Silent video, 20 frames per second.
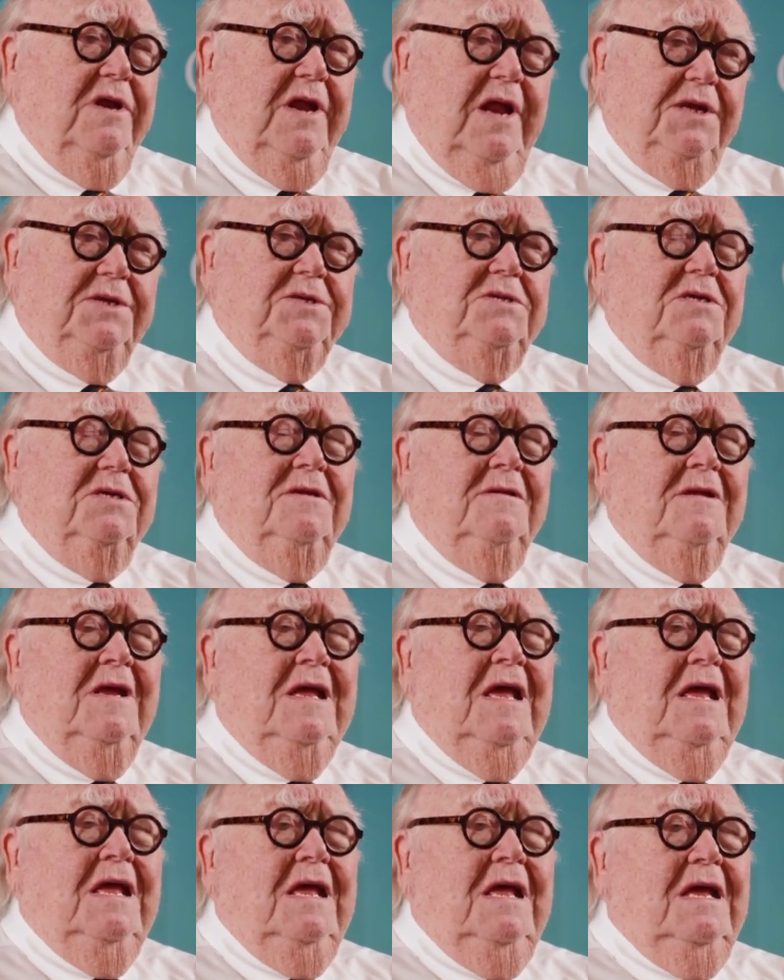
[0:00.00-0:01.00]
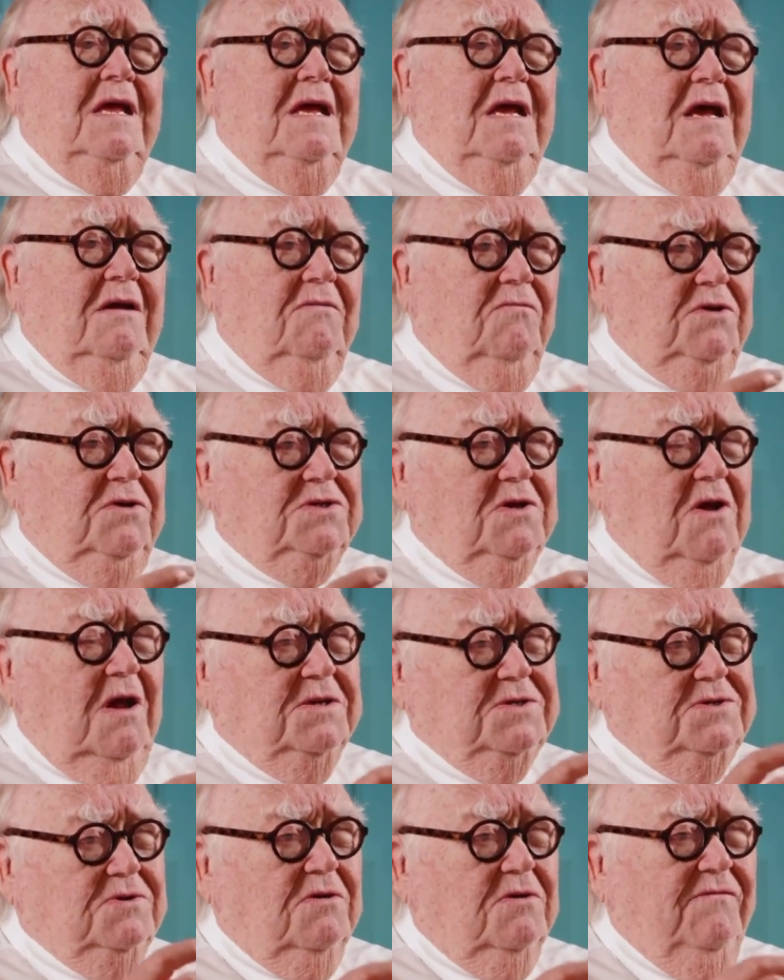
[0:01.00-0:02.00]
Nixon uh, was
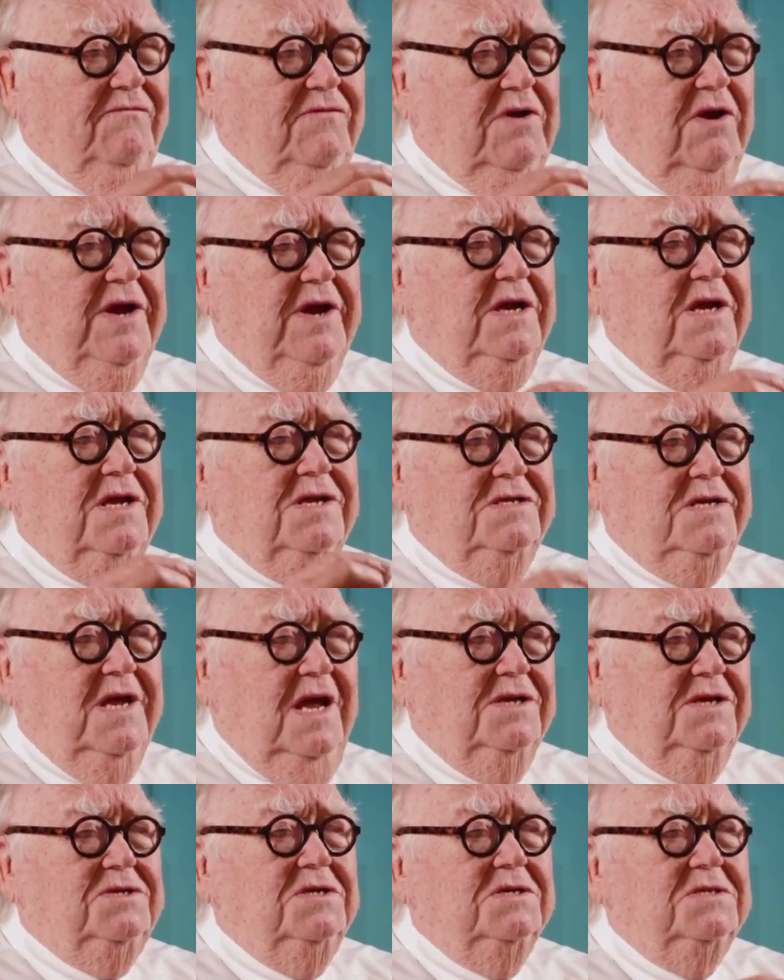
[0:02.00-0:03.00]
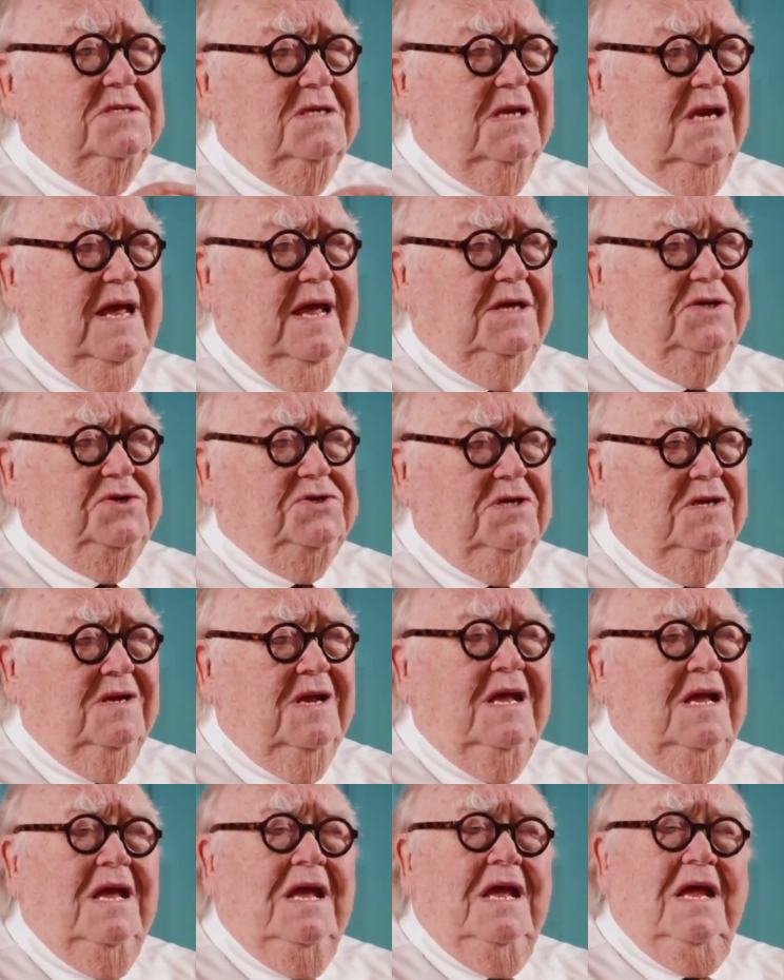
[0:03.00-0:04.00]
also a very contentious
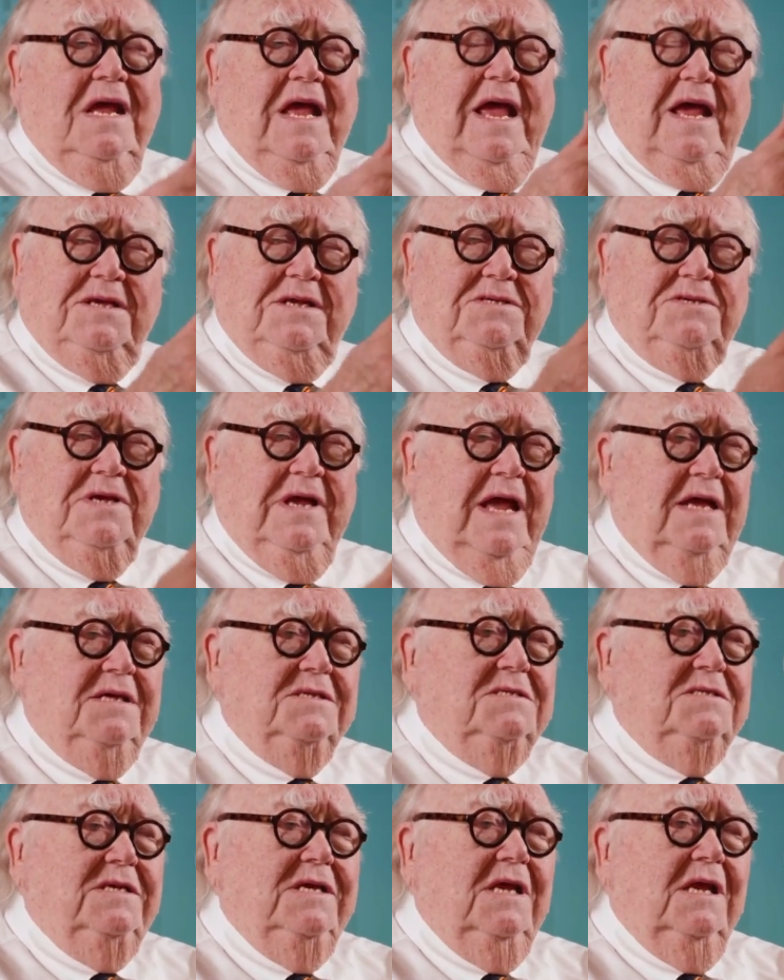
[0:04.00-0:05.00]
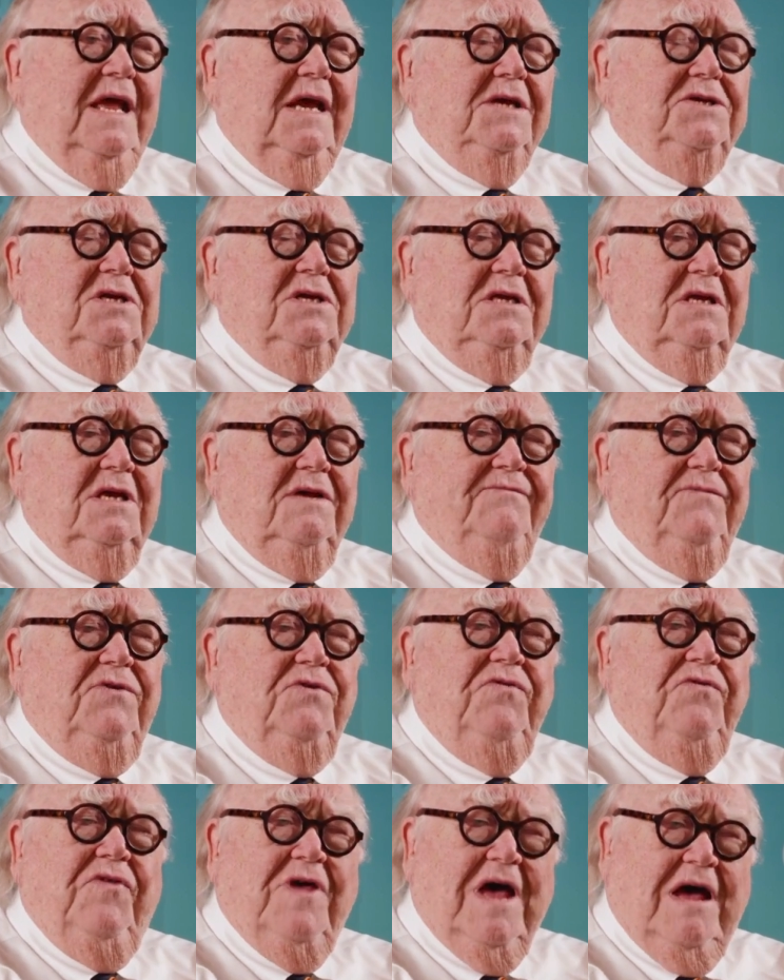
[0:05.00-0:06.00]
election, as as the election of
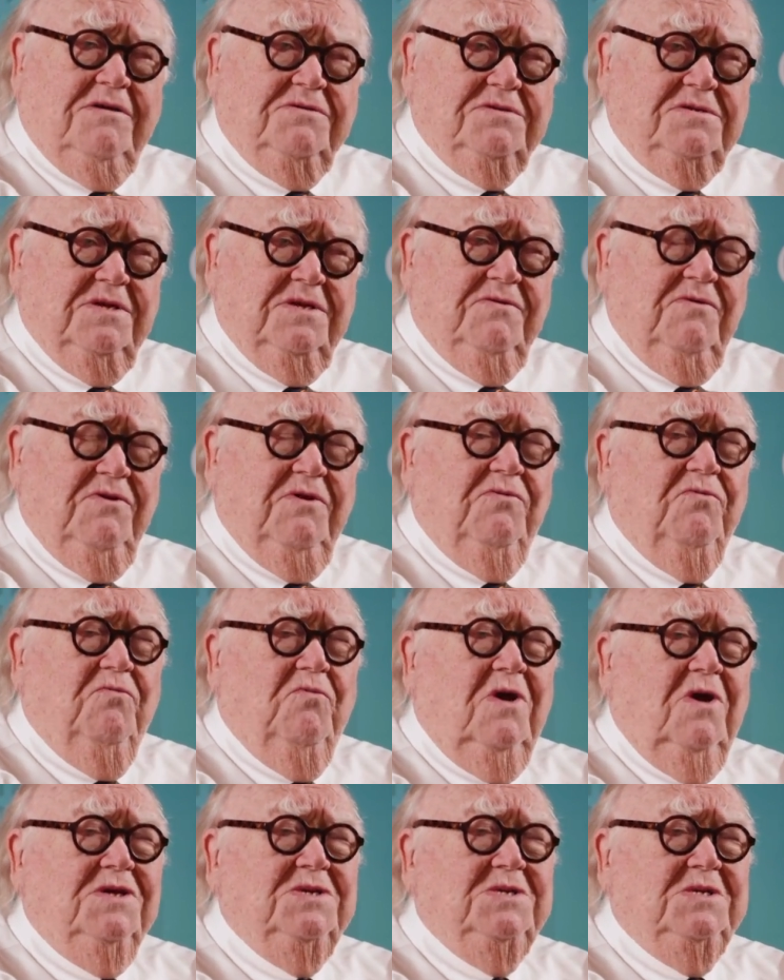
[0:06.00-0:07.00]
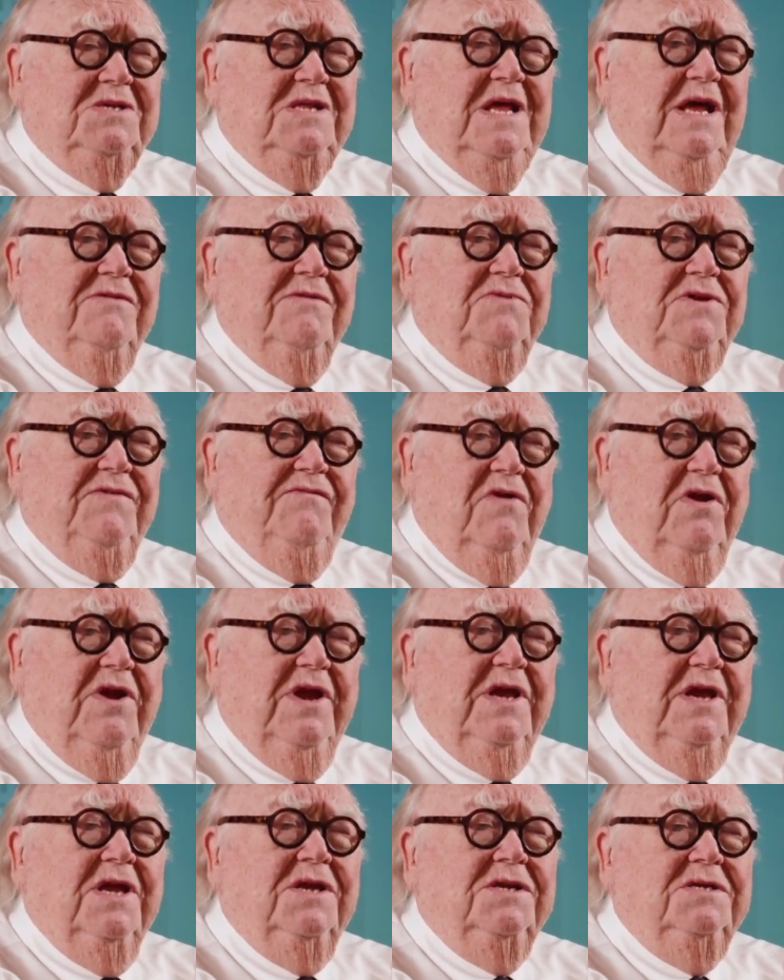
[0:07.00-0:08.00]
2000 was that it was
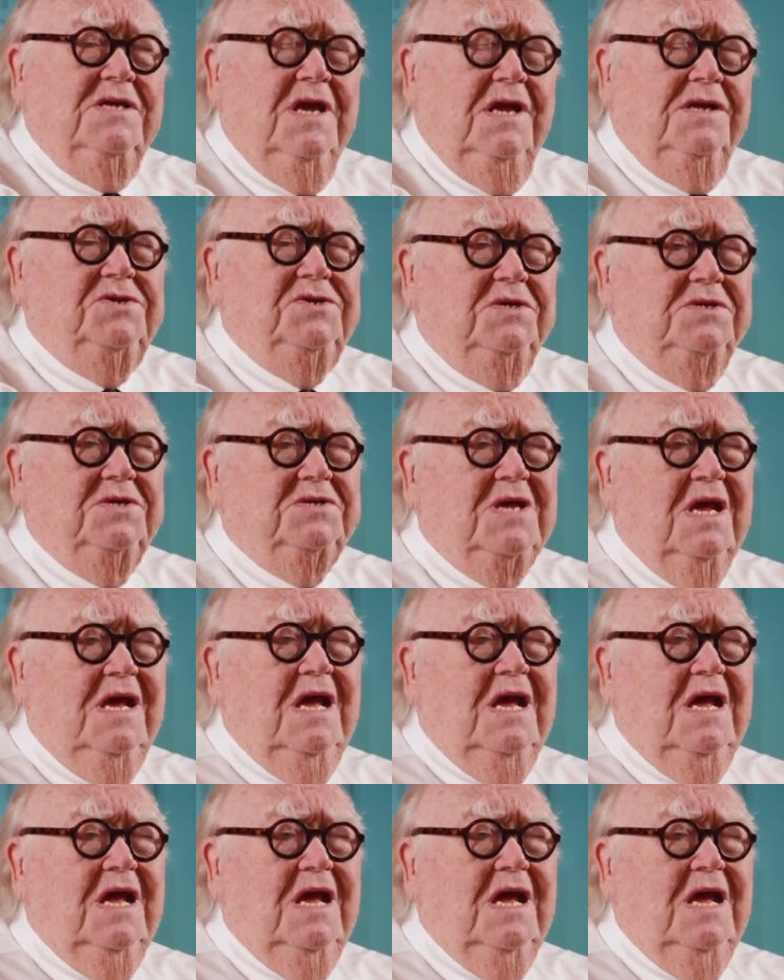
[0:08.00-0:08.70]
very contentious.